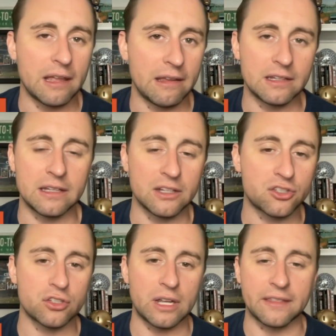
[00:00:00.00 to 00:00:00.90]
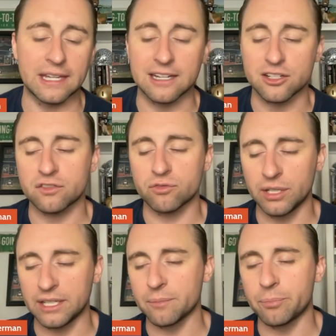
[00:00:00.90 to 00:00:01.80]
I think it's
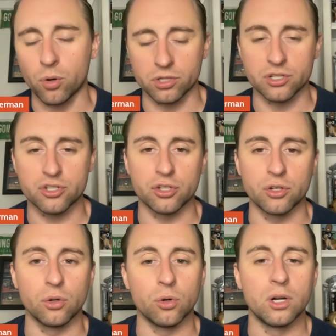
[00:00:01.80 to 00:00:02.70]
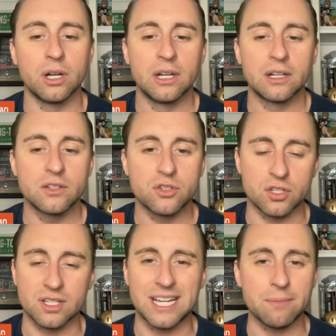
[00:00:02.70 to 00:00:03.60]
really important to
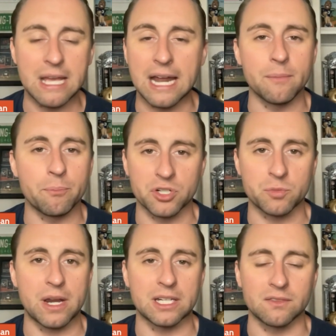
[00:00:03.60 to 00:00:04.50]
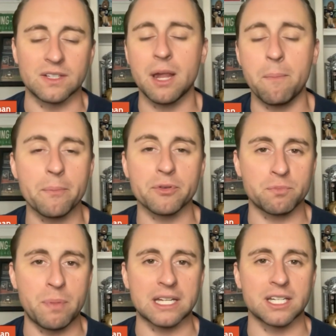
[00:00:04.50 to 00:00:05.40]
just keep that in perspective. Keep in
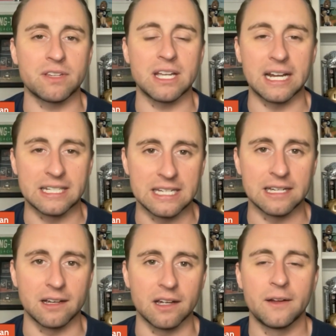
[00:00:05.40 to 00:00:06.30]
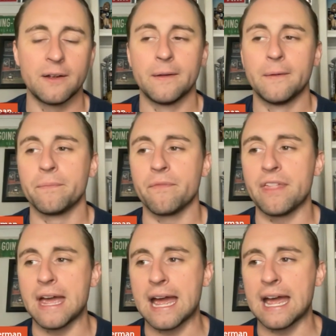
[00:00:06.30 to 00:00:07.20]
perspective the idea
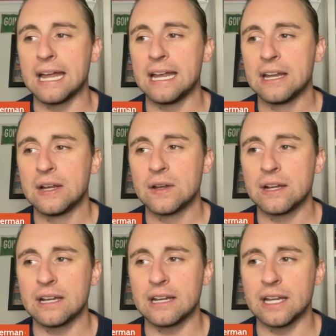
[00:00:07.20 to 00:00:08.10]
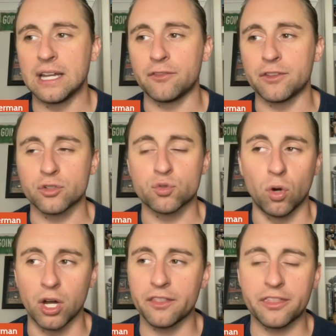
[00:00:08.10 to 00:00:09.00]
that if there's
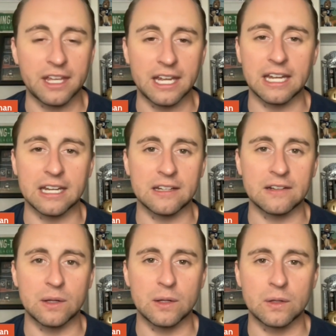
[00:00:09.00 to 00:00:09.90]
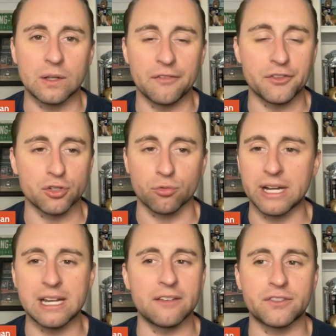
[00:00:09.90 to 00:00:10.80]
one thing, if there's
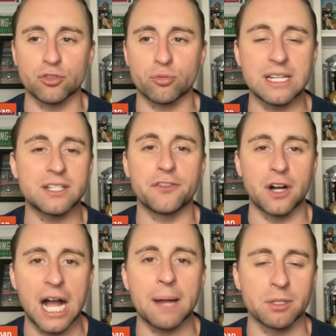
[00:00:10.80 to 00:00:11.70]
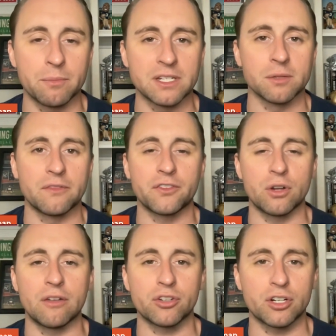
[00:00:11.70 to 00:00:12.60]
reason for optimism, if
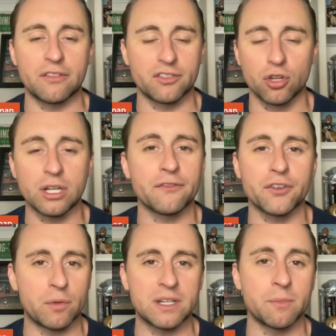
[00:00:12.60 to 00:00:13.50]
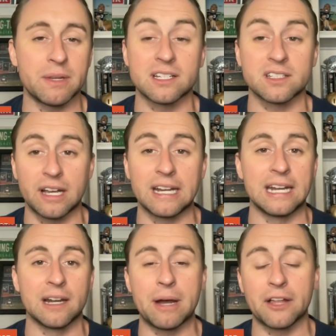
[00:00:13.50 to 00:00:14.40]
you're looking for a reason to be
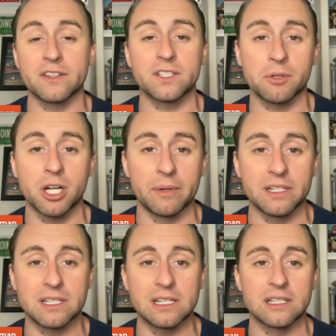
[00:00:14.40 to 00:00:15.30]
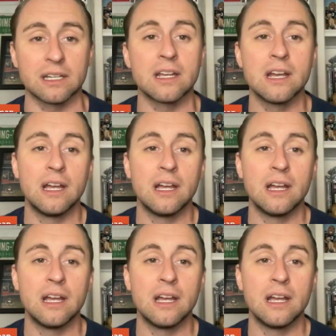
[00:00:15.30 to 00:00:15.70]
excited about this upcoming season,